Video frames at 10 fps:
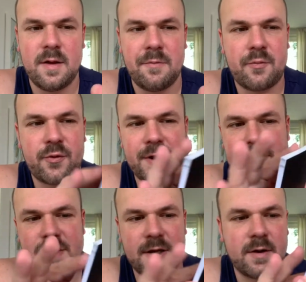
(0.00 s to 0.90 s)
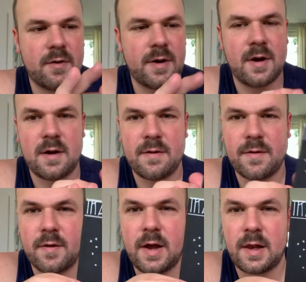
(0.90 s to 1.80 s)
printing going on.
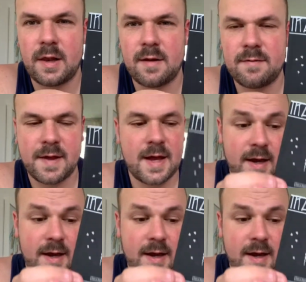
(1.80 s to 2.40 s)
So I love that.